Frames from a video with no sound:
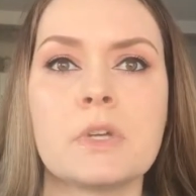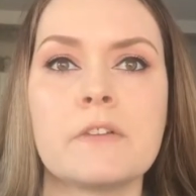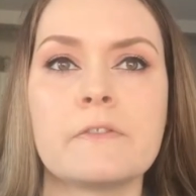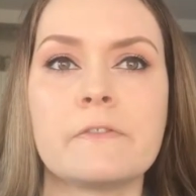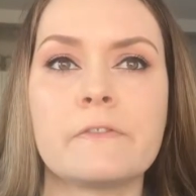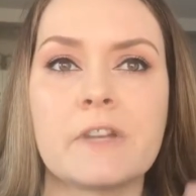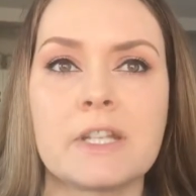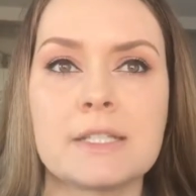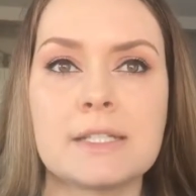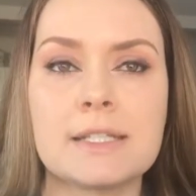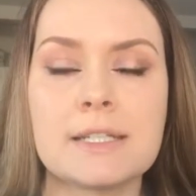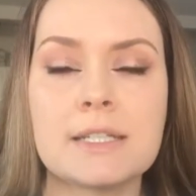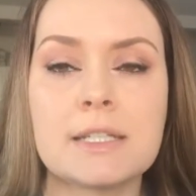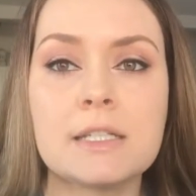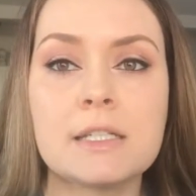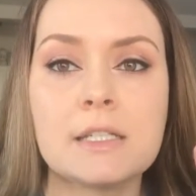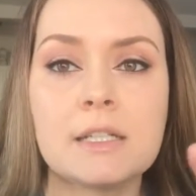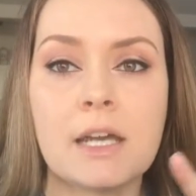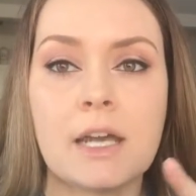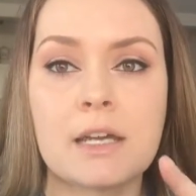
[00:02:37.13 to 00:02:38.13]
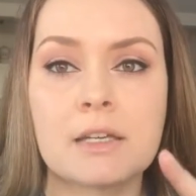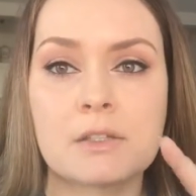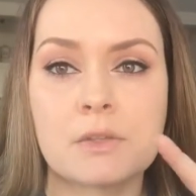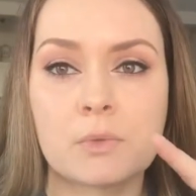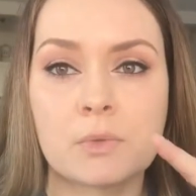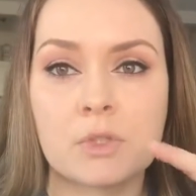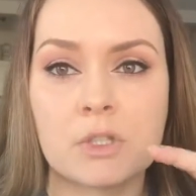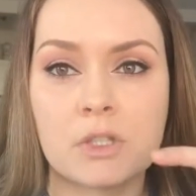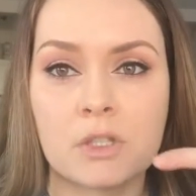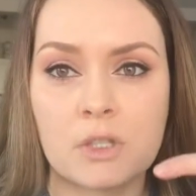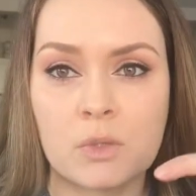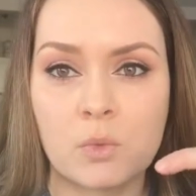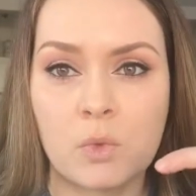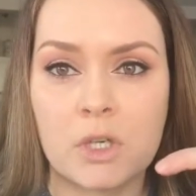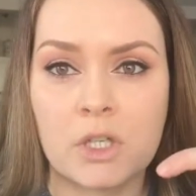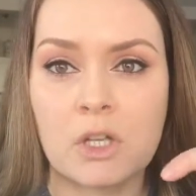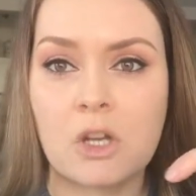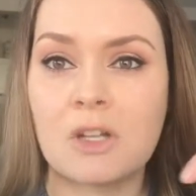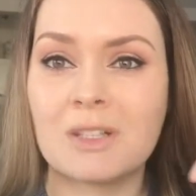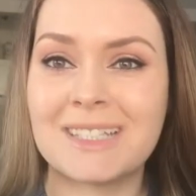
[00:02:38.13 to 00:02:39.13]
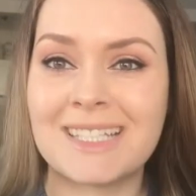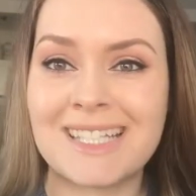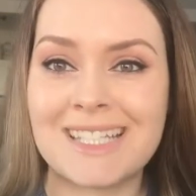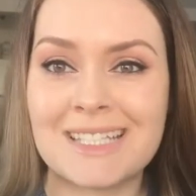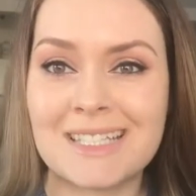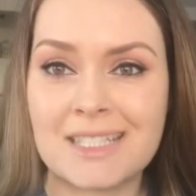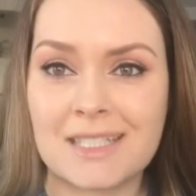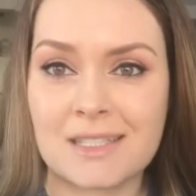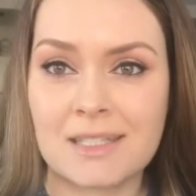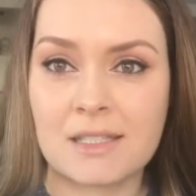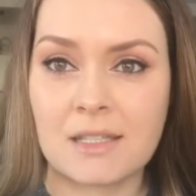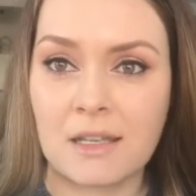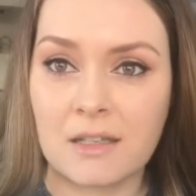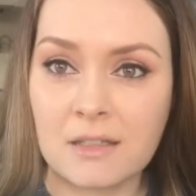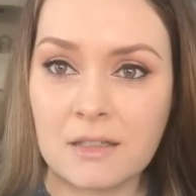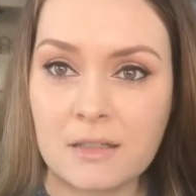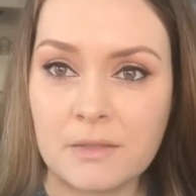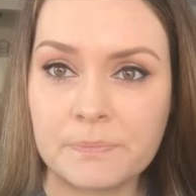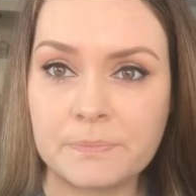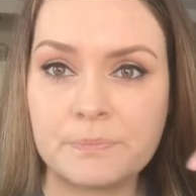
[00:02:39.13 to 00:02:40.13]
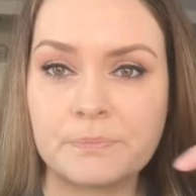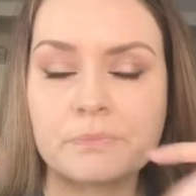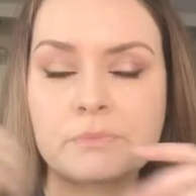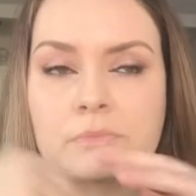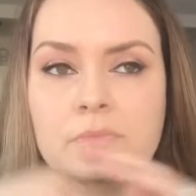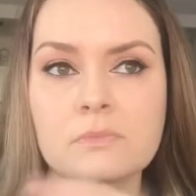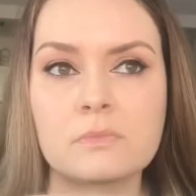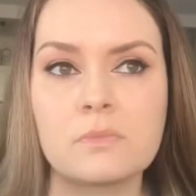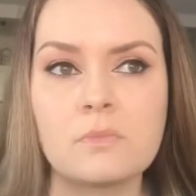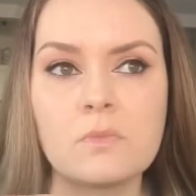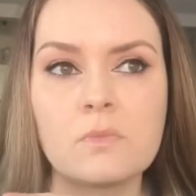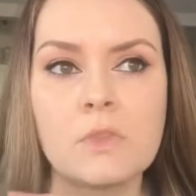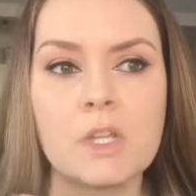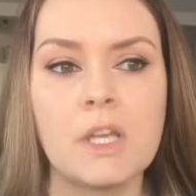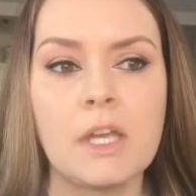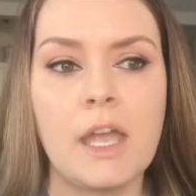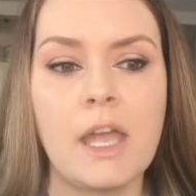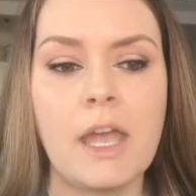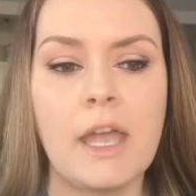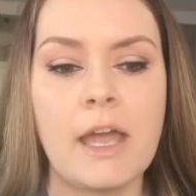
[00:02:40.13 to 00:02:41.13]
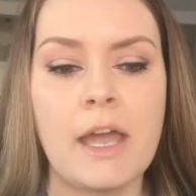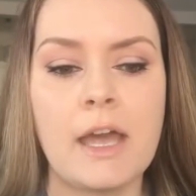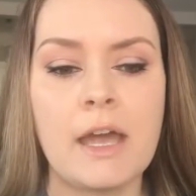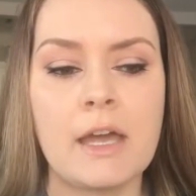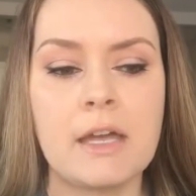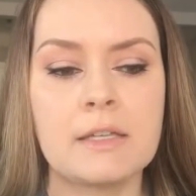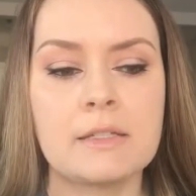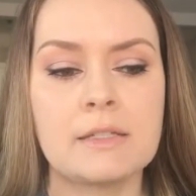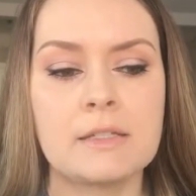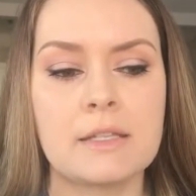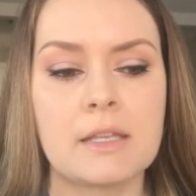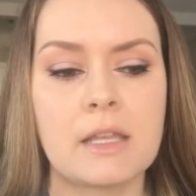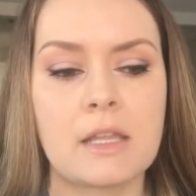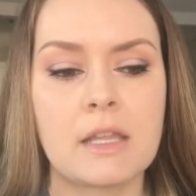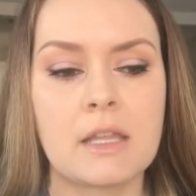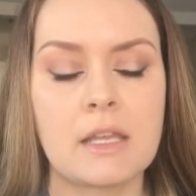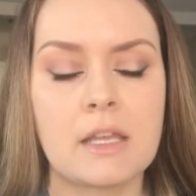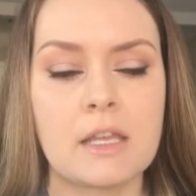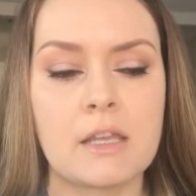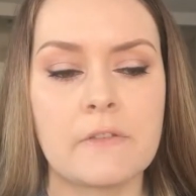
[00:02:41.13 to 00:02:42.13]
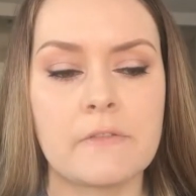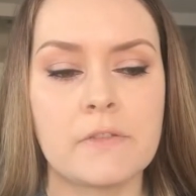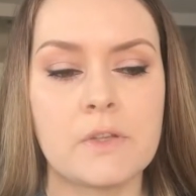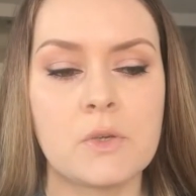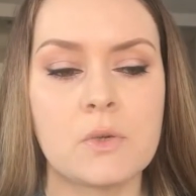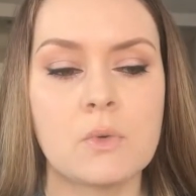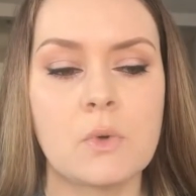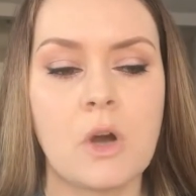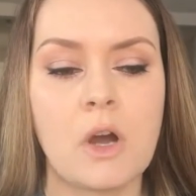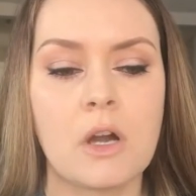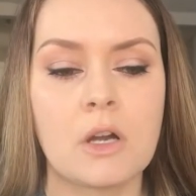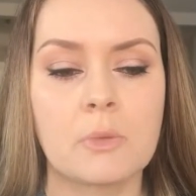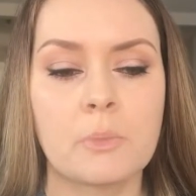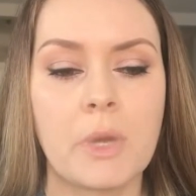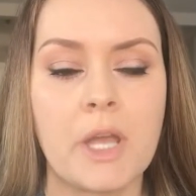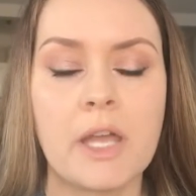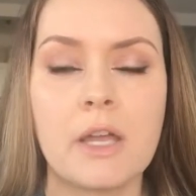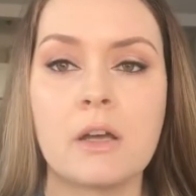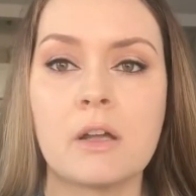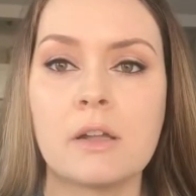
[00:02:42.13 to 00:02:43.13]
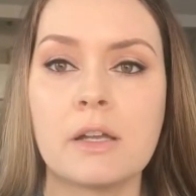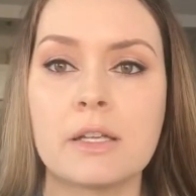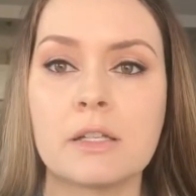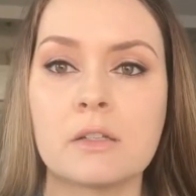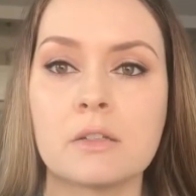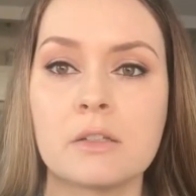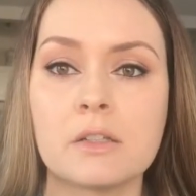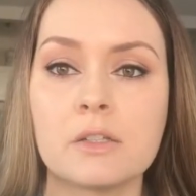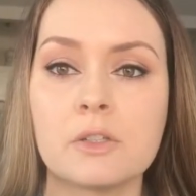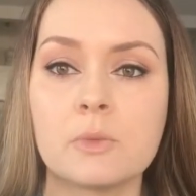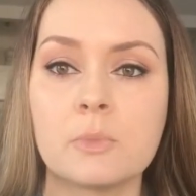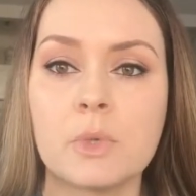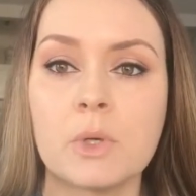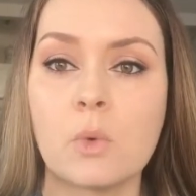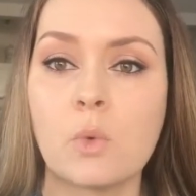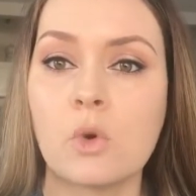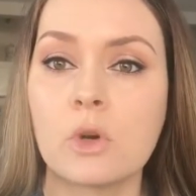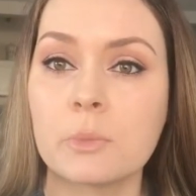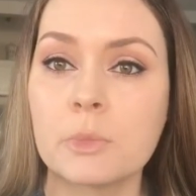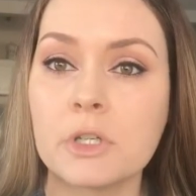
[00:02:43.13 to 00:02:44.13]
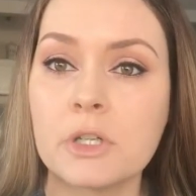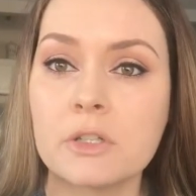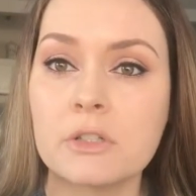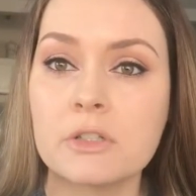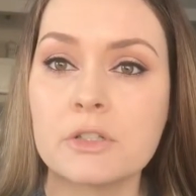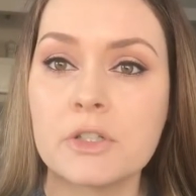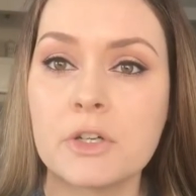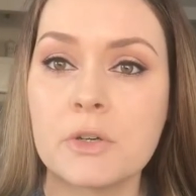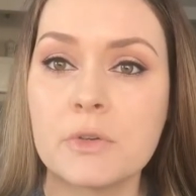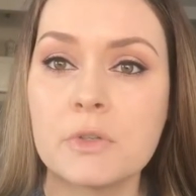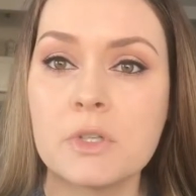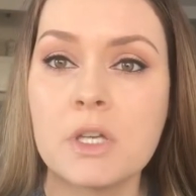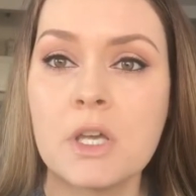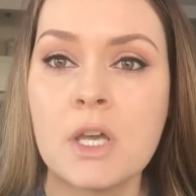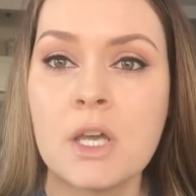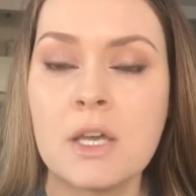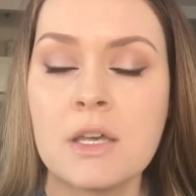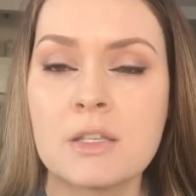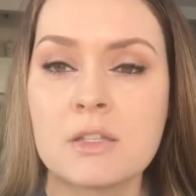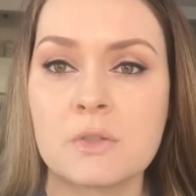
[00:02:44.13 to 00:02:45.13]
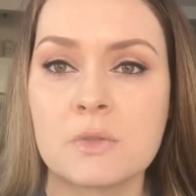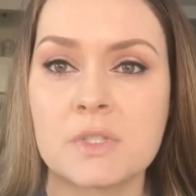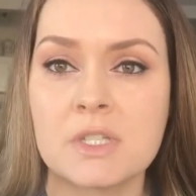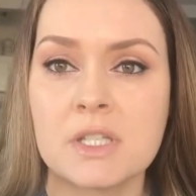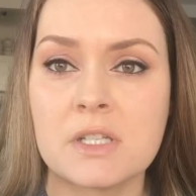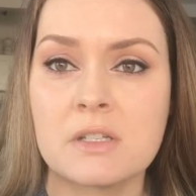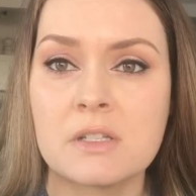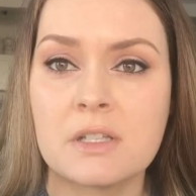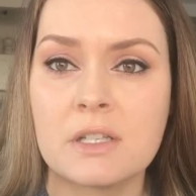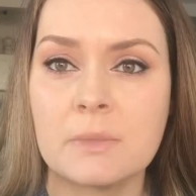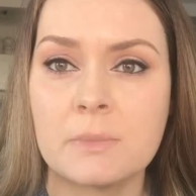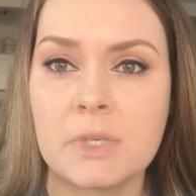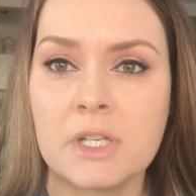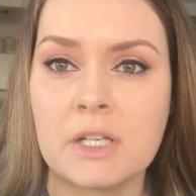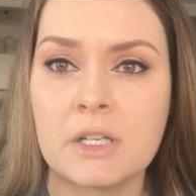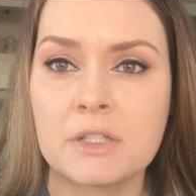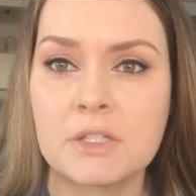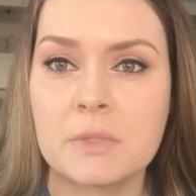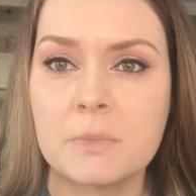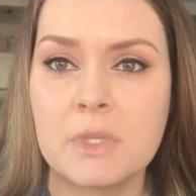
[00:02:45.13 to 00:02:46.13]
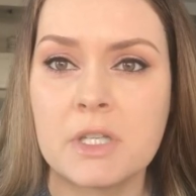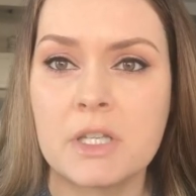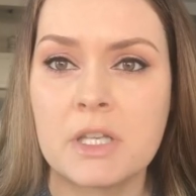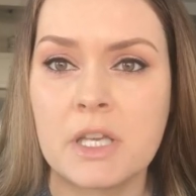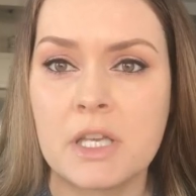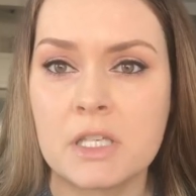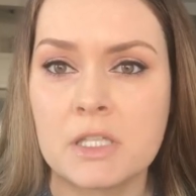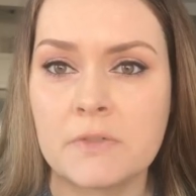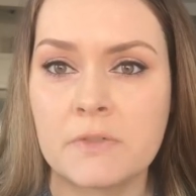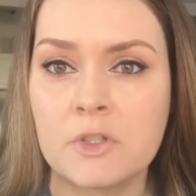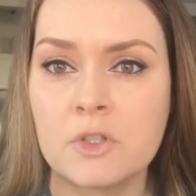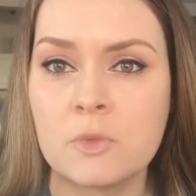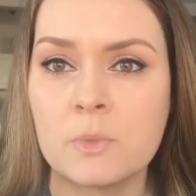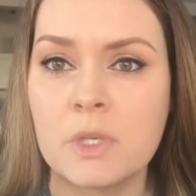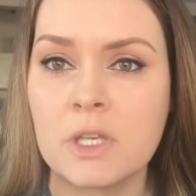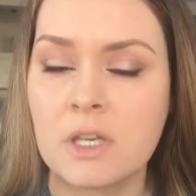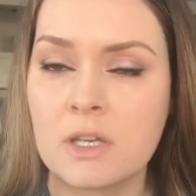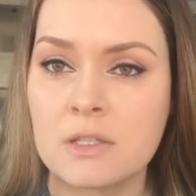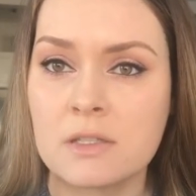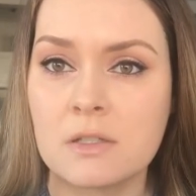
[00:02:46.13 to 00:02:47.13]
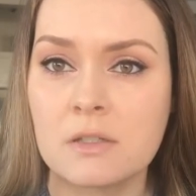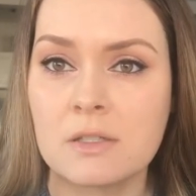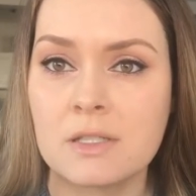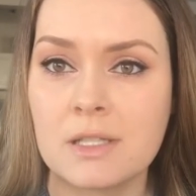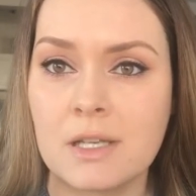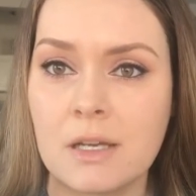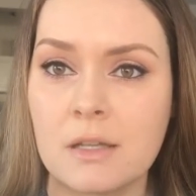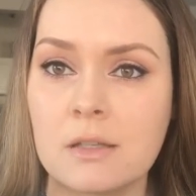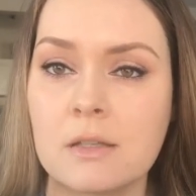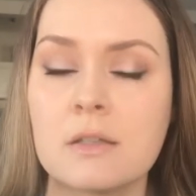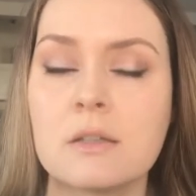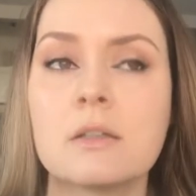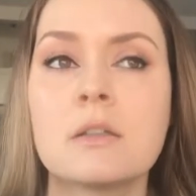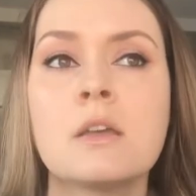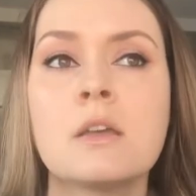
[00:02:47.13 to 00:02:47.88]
Fenty has a really good one called In Da Sun. And if you are pale and a little bit warmer undertoned, so Tia, that might actually be the case for you because you're Italian.